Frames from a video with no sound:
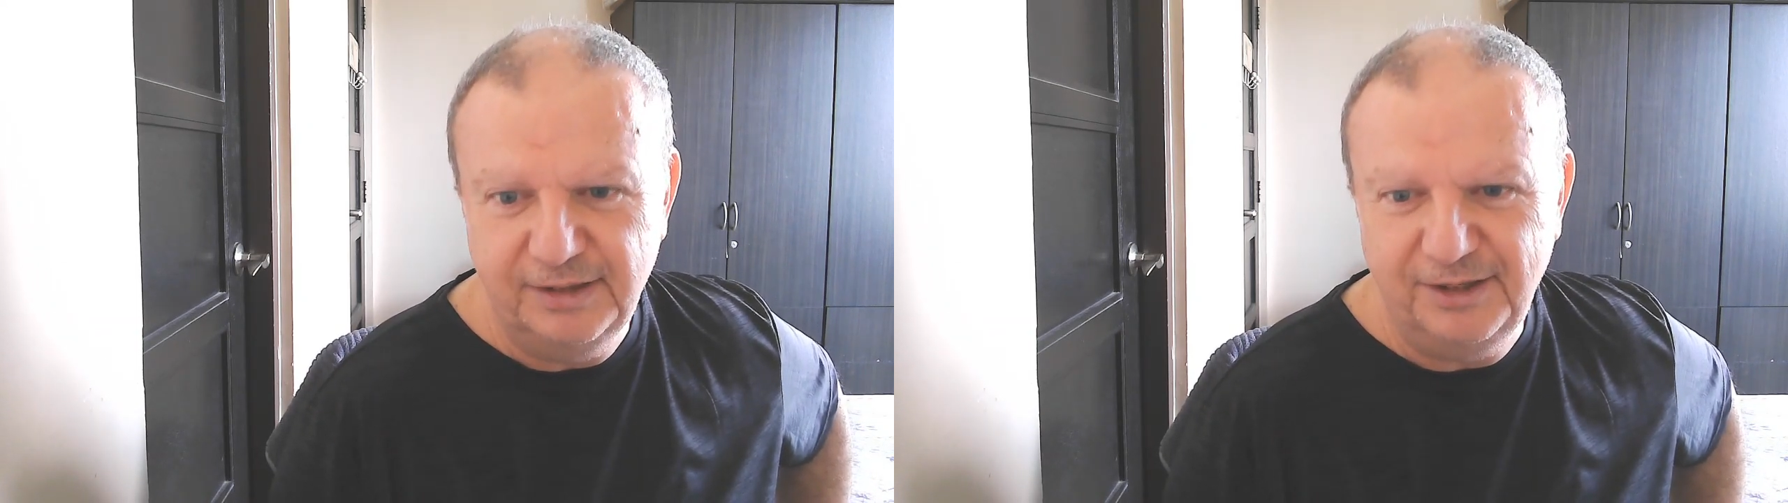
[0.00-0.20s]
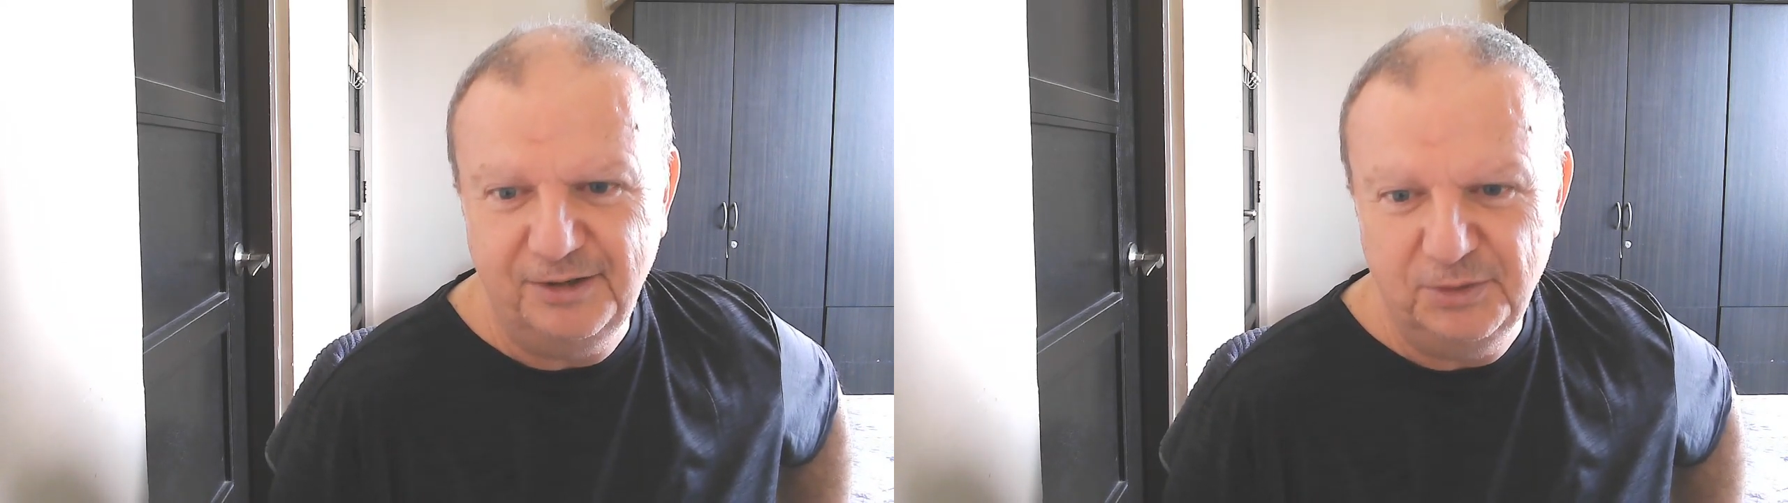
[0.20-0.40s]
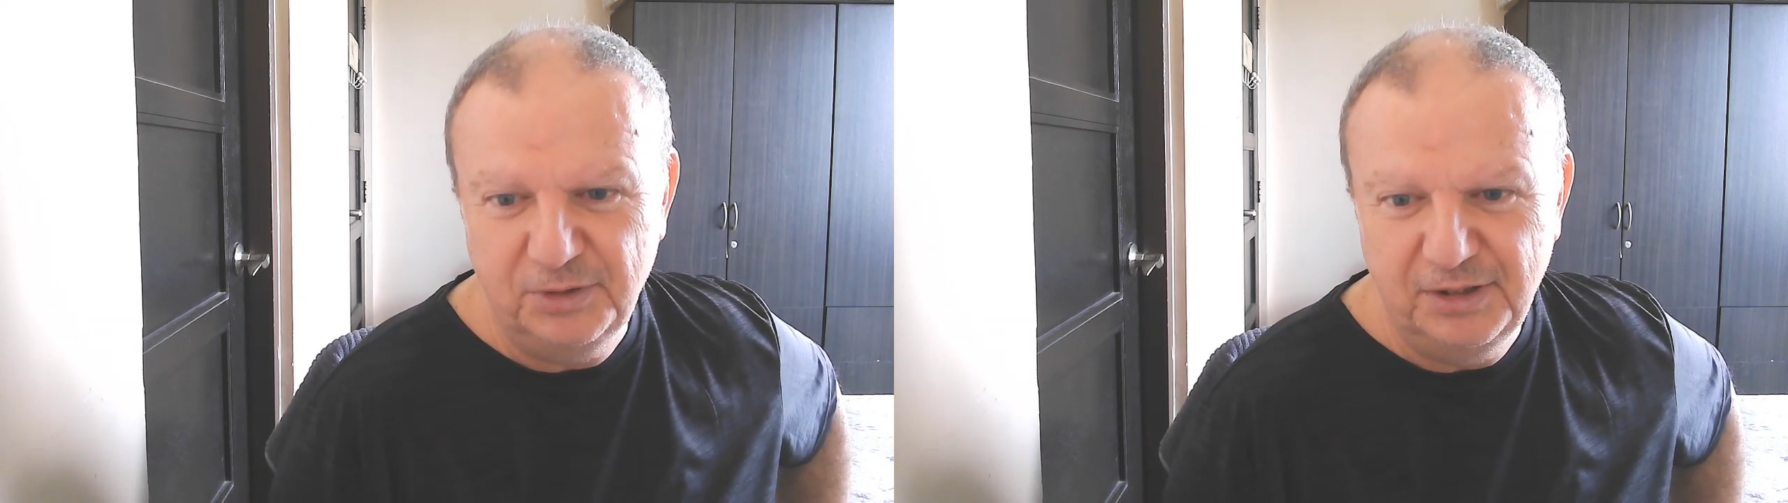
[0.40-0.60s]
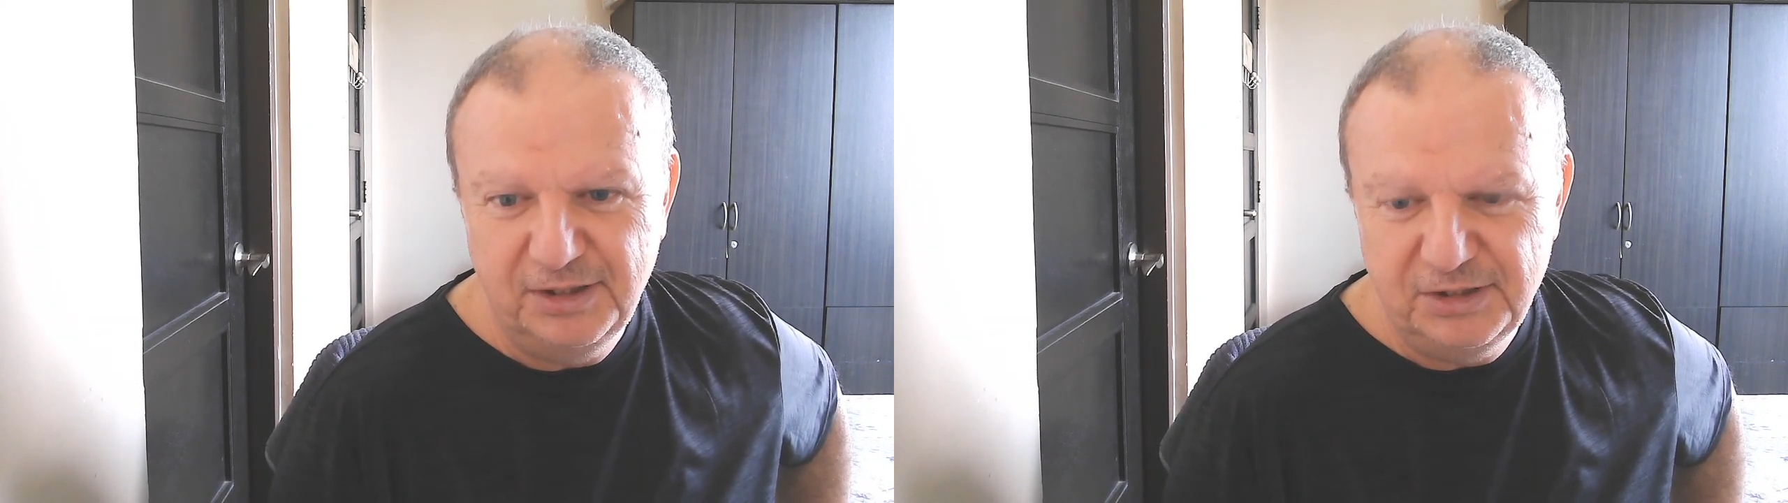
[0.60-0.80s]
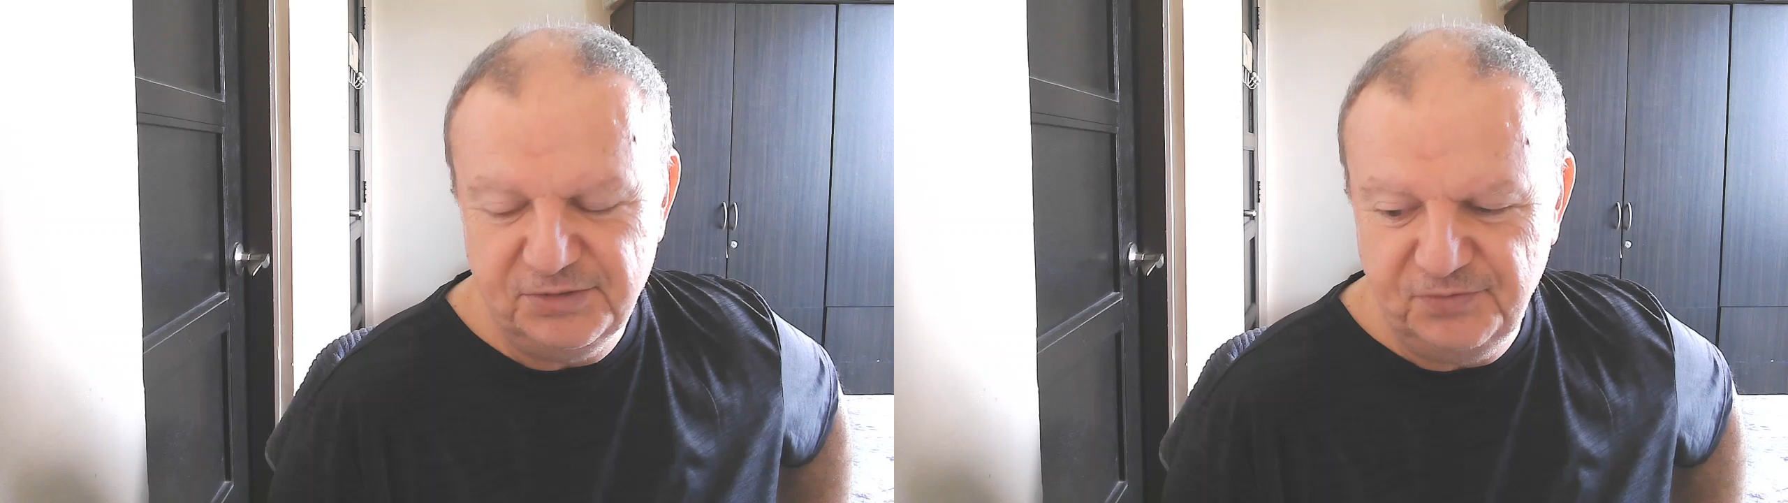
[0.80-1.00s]
you know,
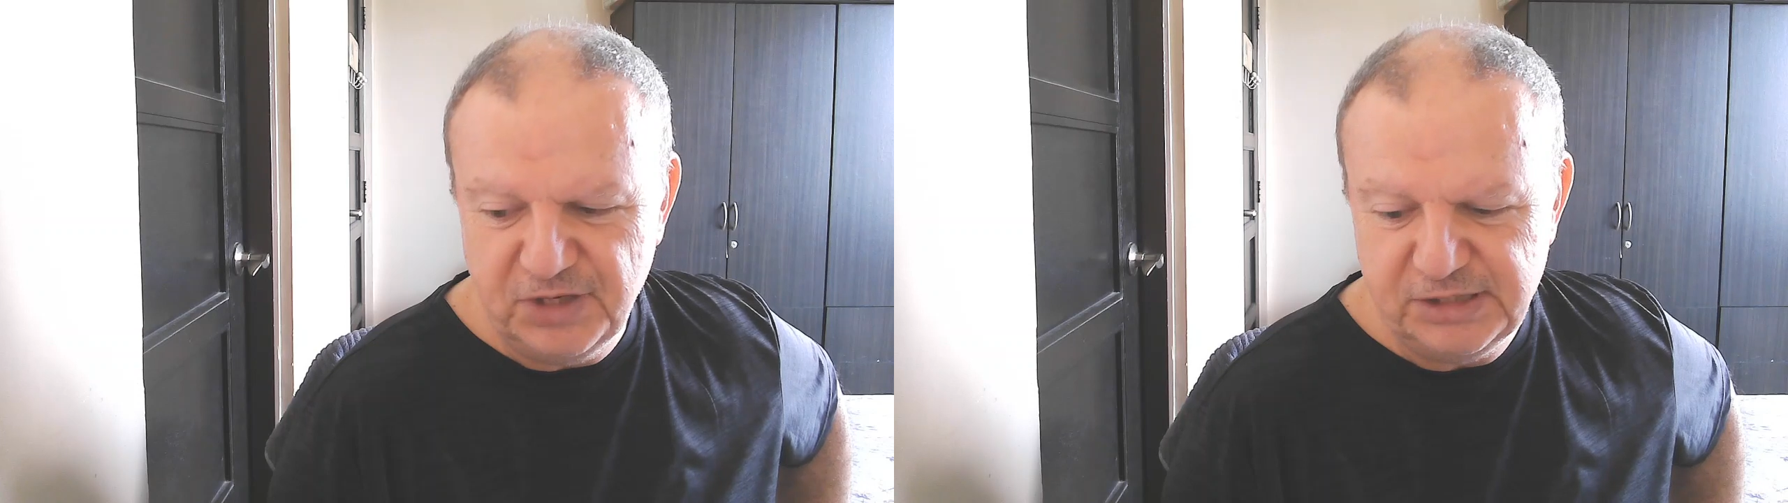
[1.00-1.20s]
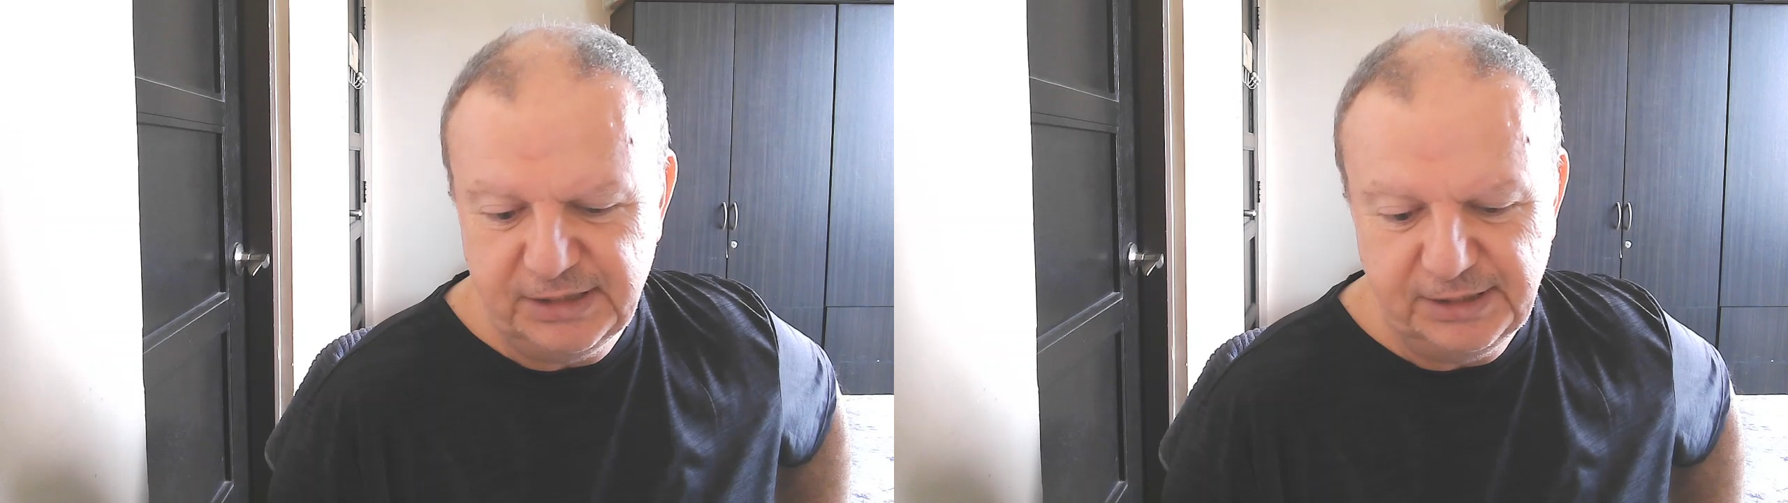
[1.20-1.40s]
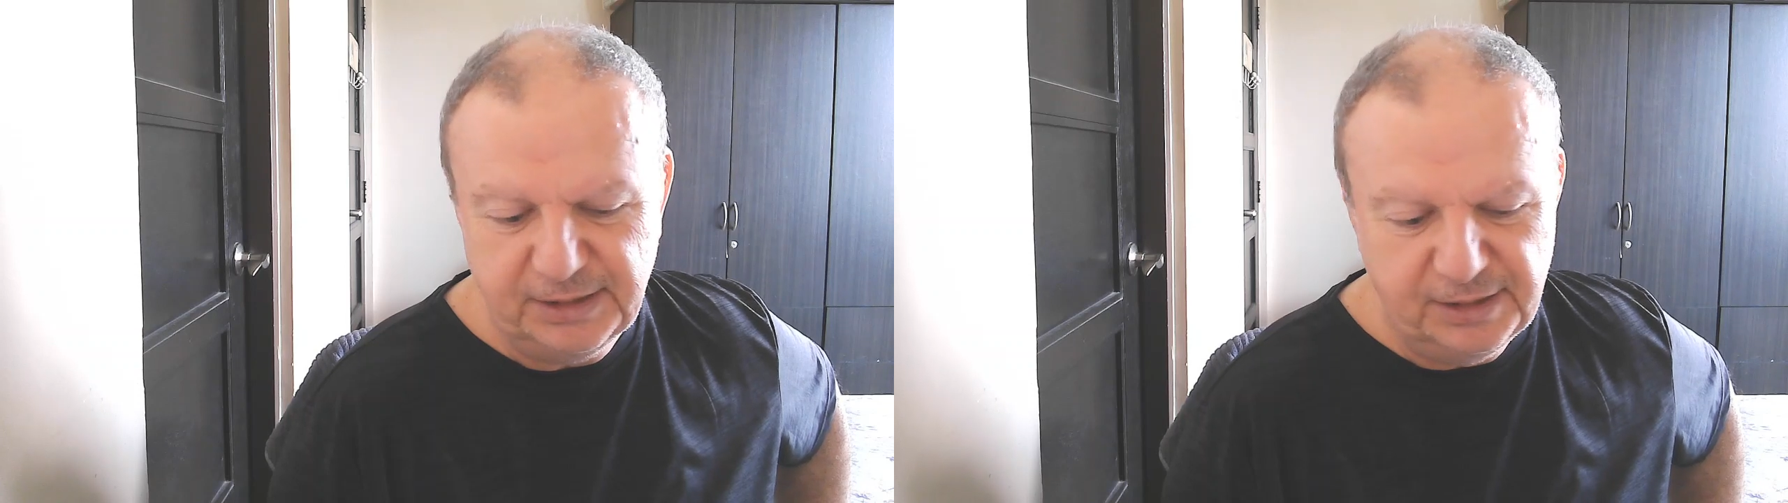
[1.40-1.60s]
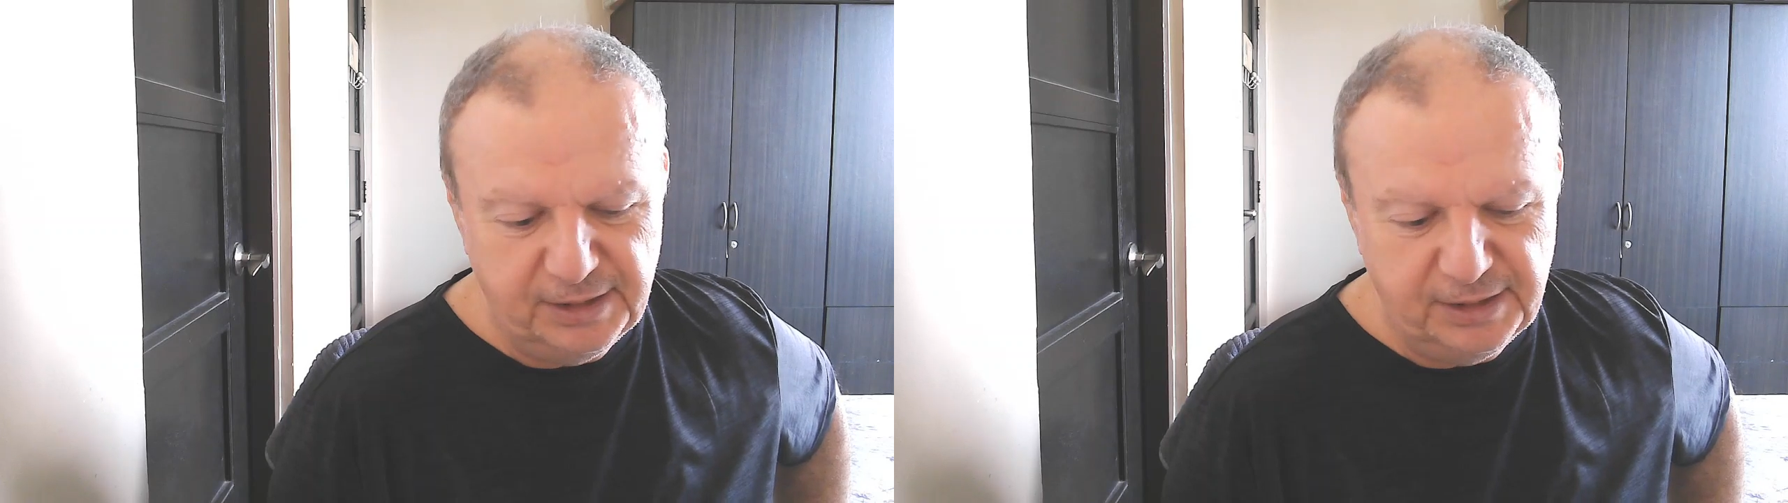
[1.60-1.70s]
to visit.